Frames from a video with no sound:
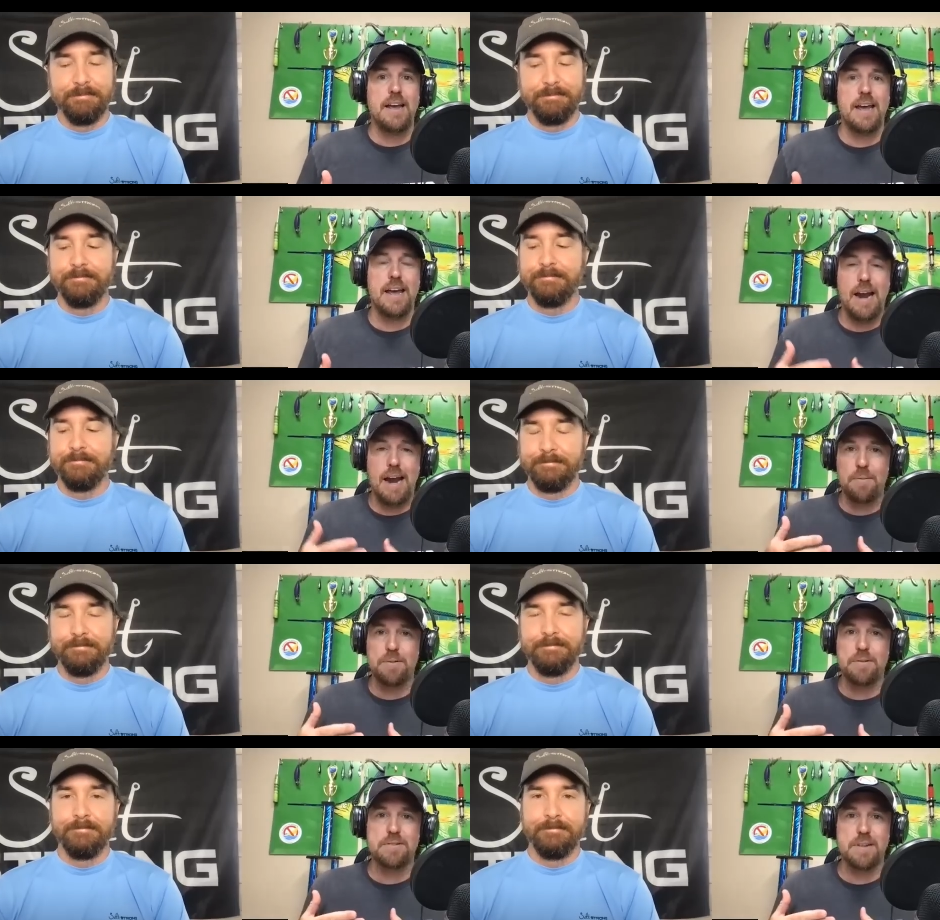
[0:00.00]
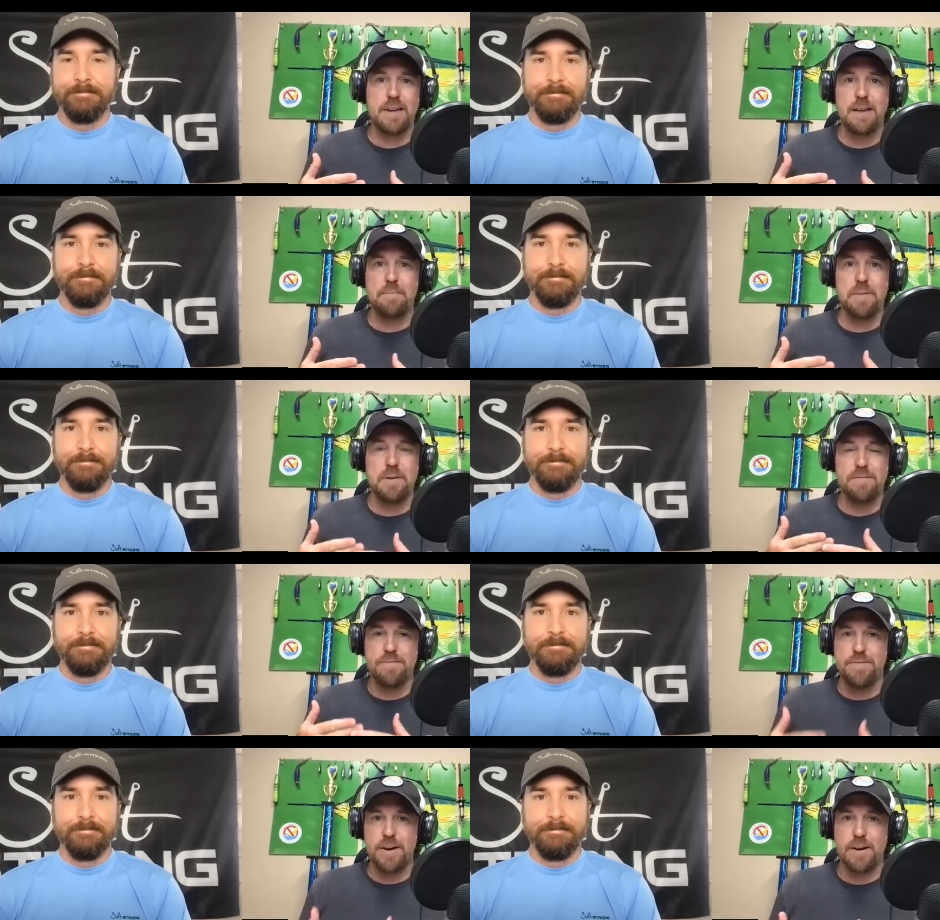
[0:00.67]
Speaker 1: And I would say be
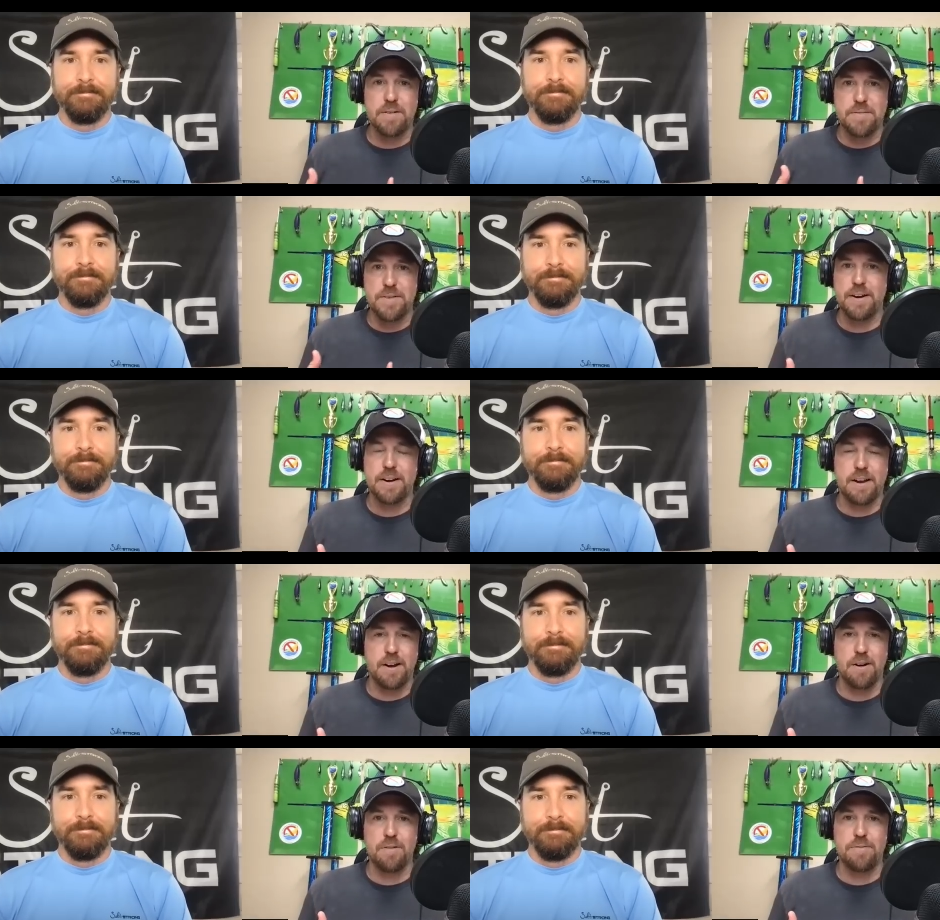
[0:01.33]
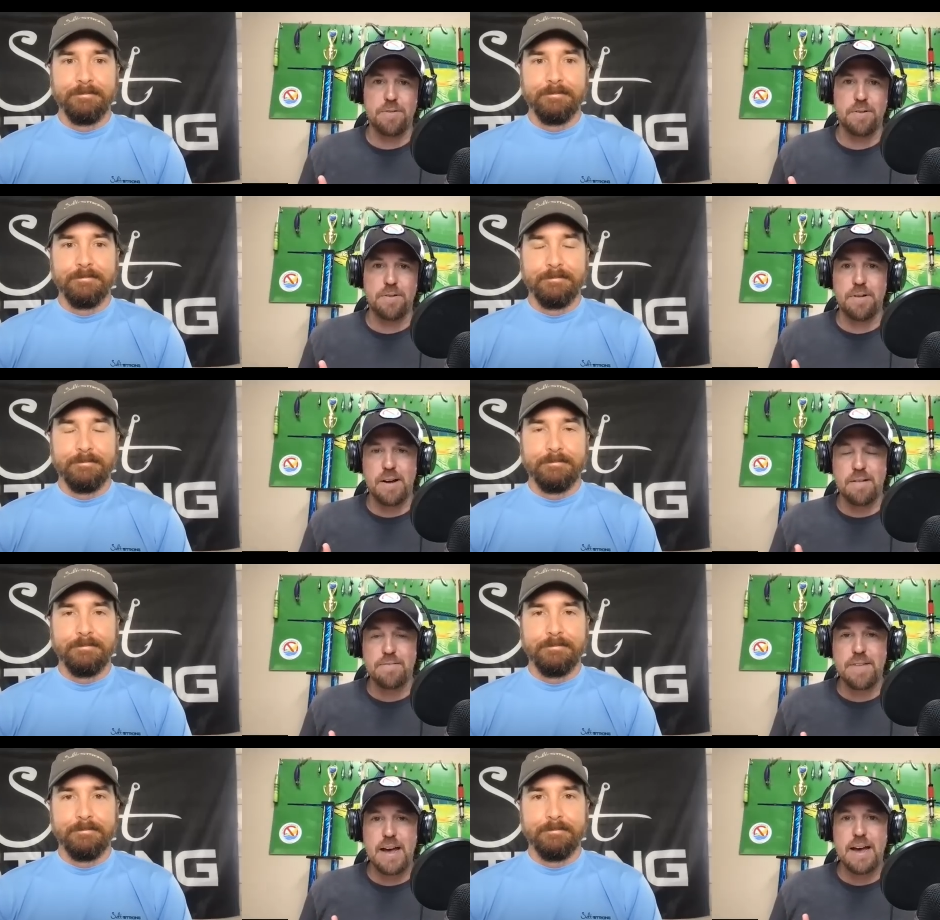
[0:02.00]
very, very careful
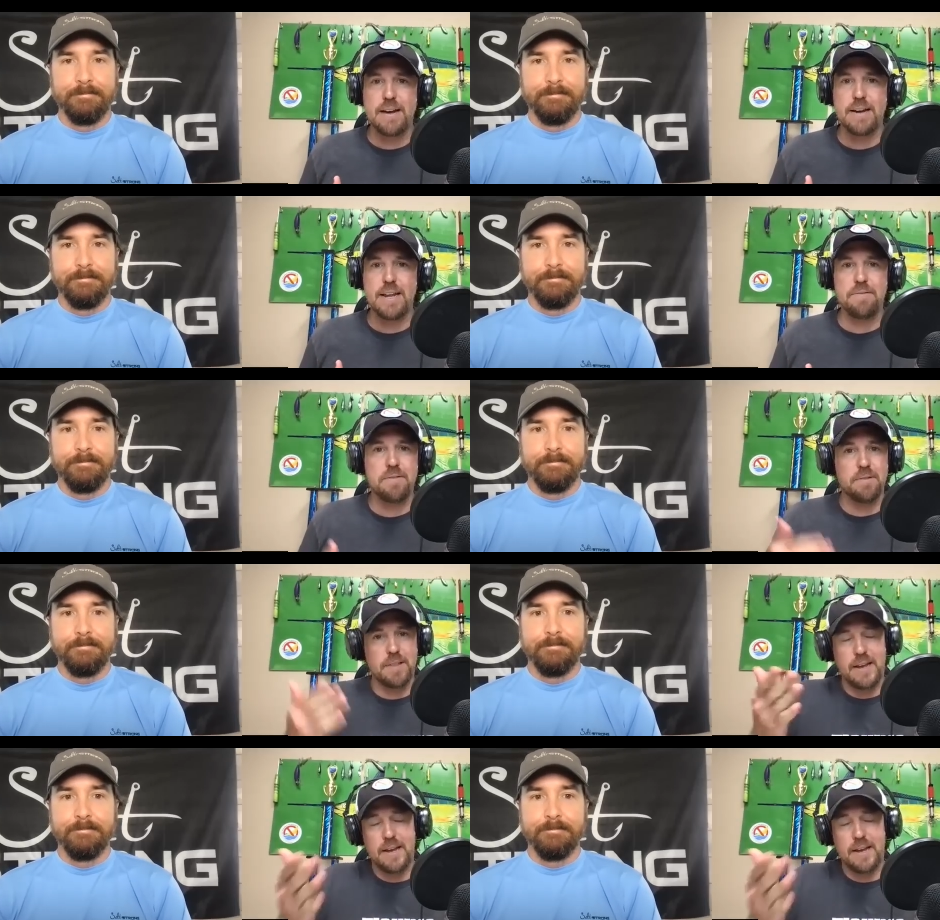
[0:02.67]
of that. Even